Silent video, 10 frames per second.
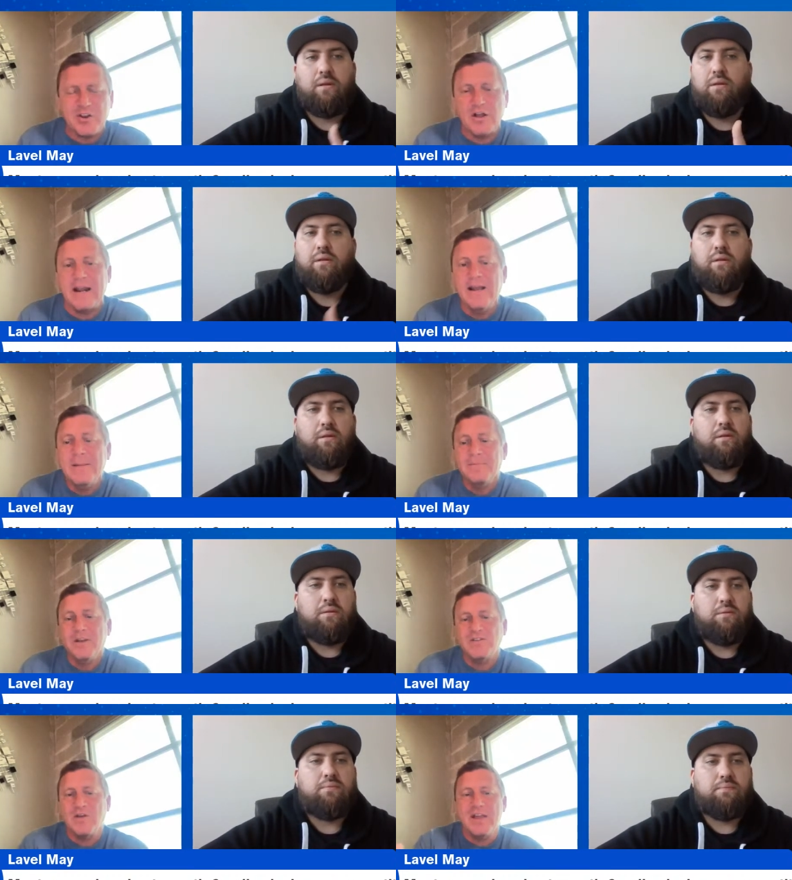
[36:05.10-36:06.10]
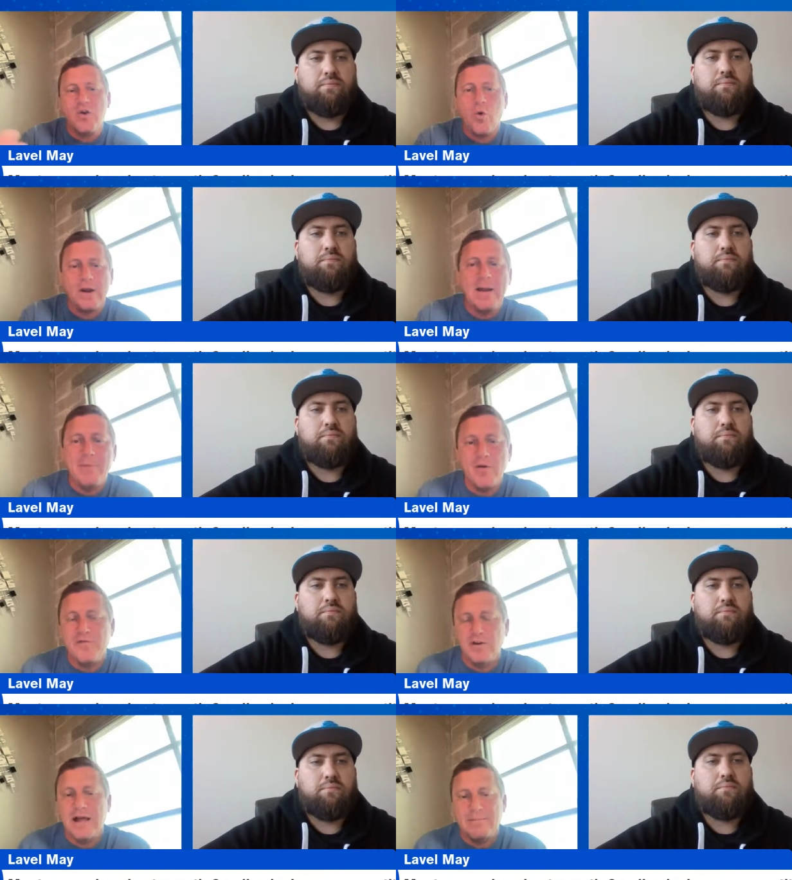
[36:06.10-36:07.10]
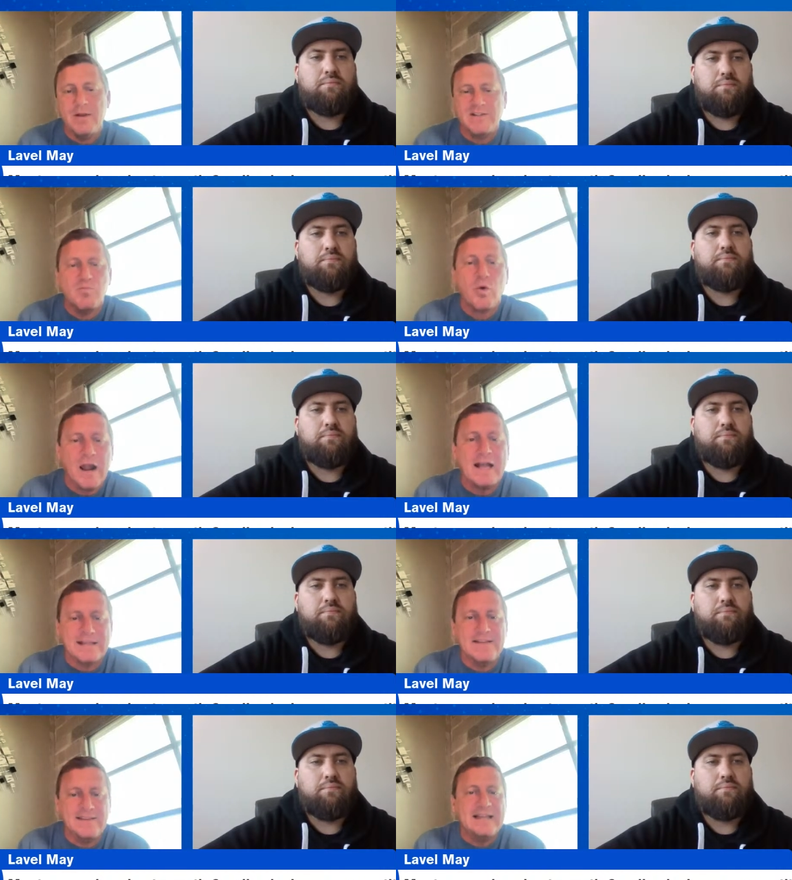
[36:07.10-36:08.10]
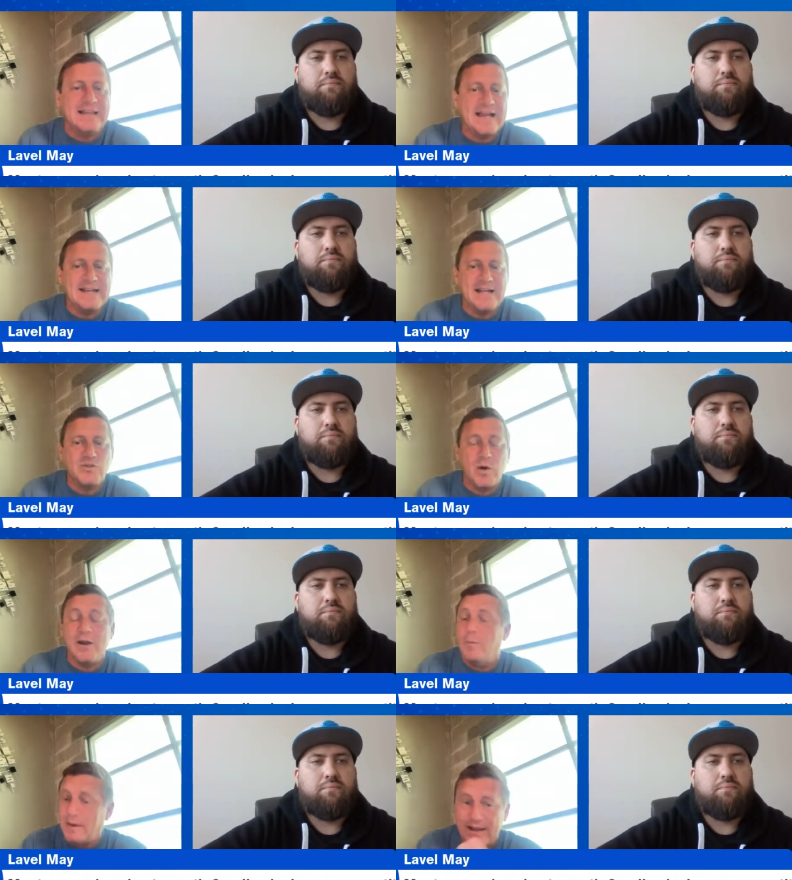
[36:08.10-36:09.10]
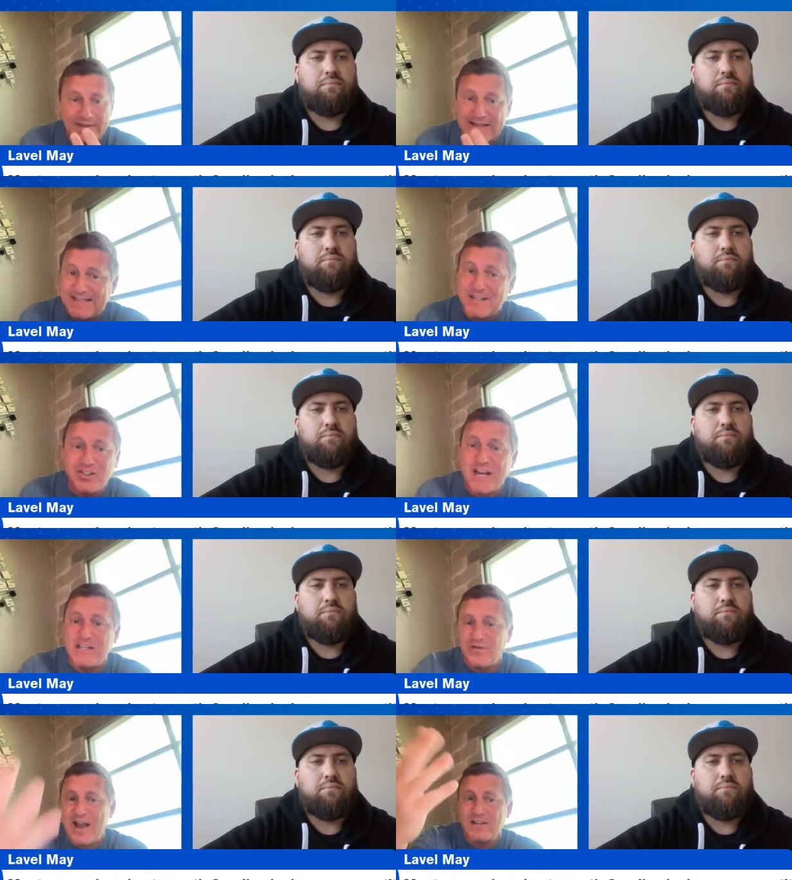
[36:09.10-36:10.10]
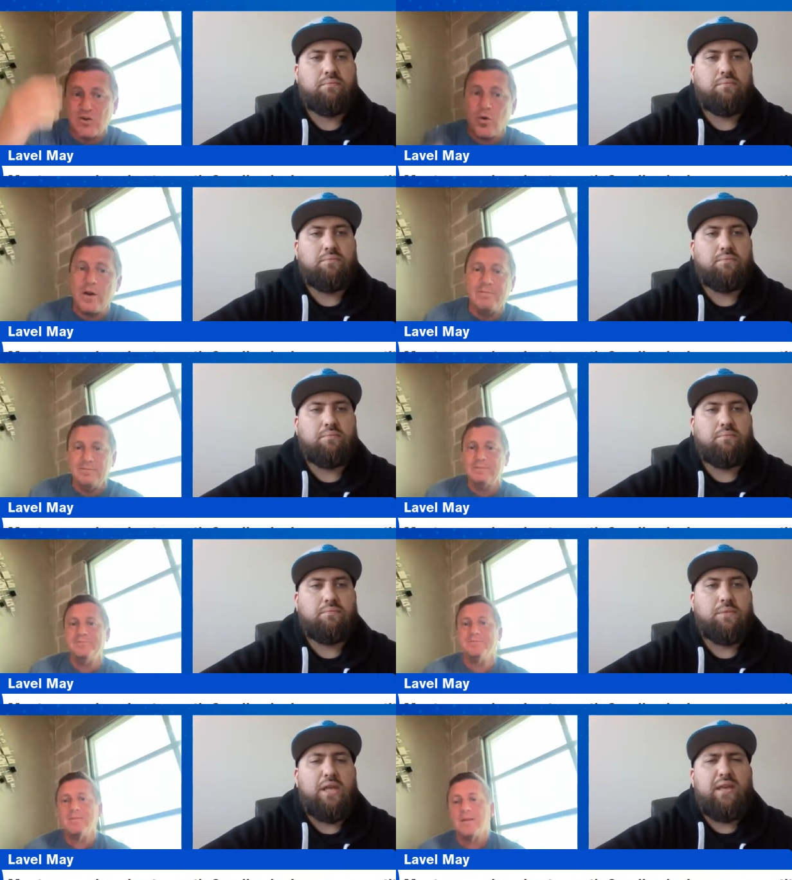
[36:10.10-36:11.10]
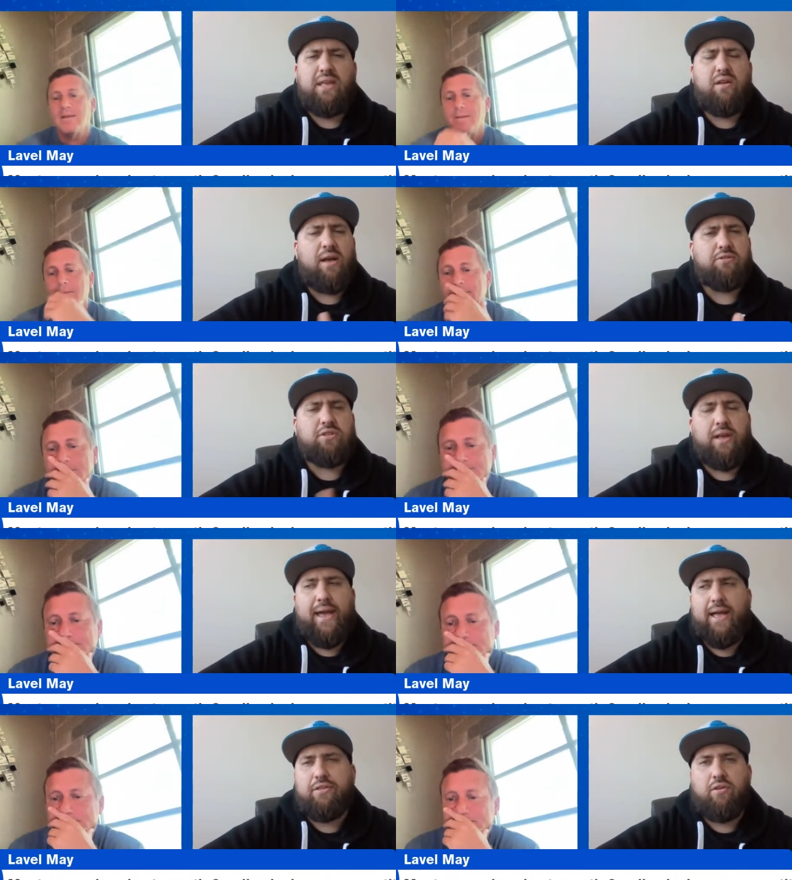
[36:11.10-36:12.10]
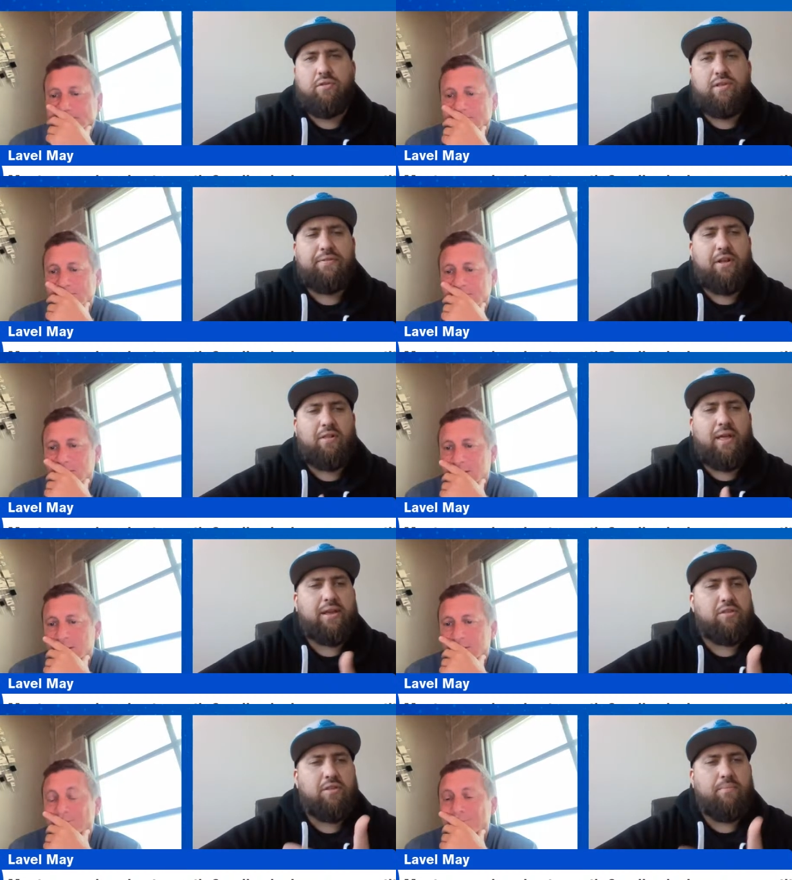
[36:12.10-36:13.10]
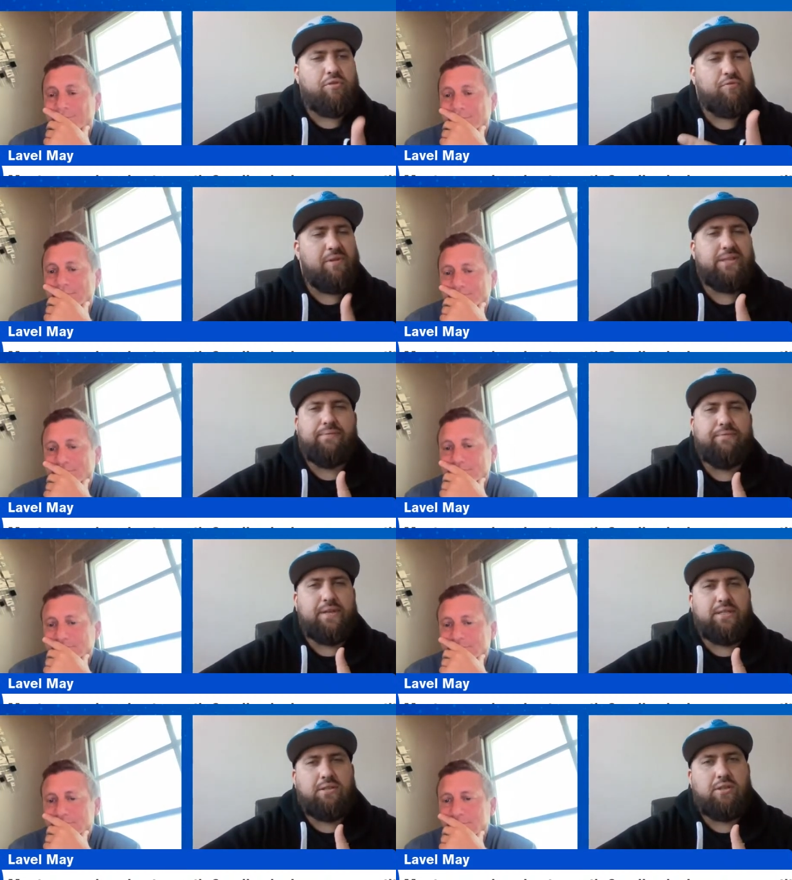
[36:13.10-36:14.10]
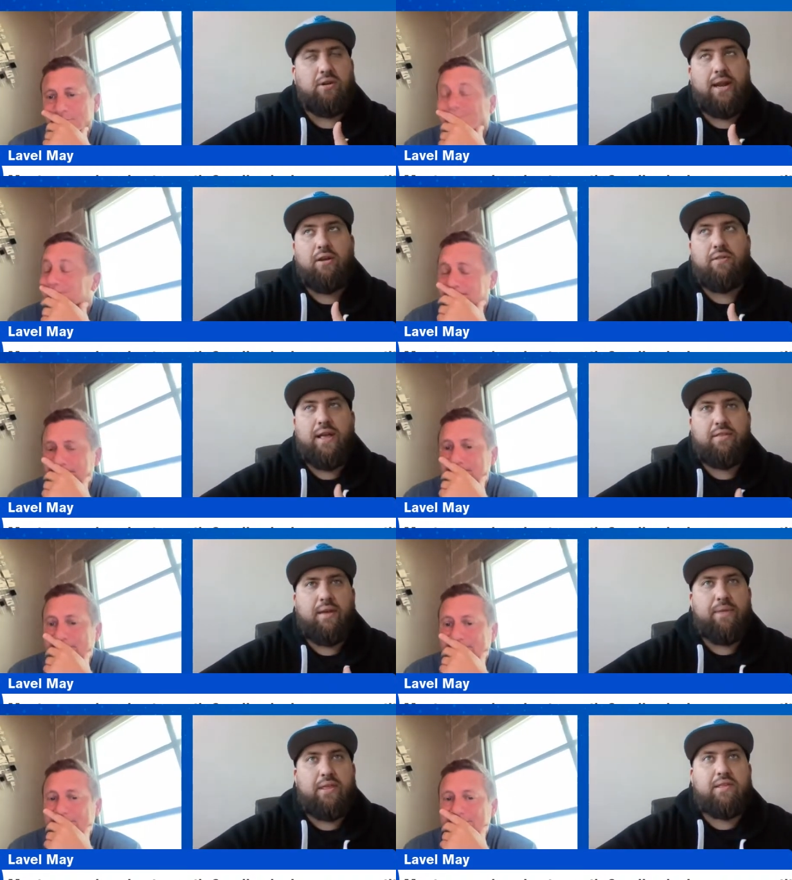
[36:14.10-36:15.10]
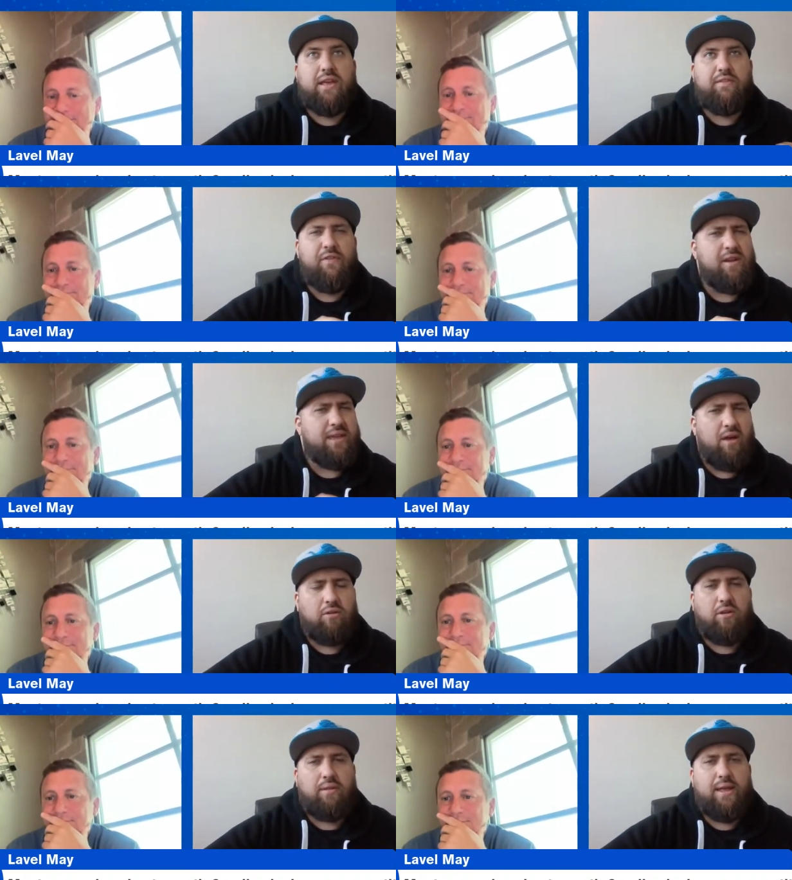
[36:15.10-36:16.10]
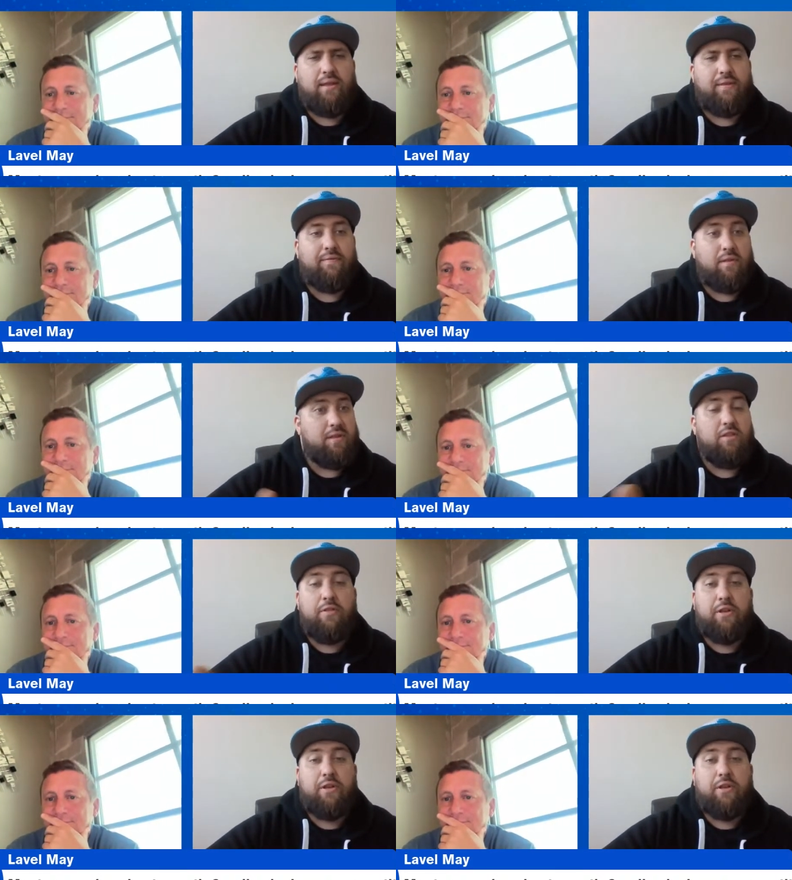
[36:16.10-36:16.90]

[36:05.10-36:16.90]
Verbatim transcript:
Speaker 1: Carolina. So I think Corey and I both feel like it's more likely that they land Antwann Hill, but these things change fast. Corey?
Speaker 2: Yeah, no, I was just going to add too. South Carolina gets the most recent visit too, and I know that's. I mean, this kid's very calculated. It's another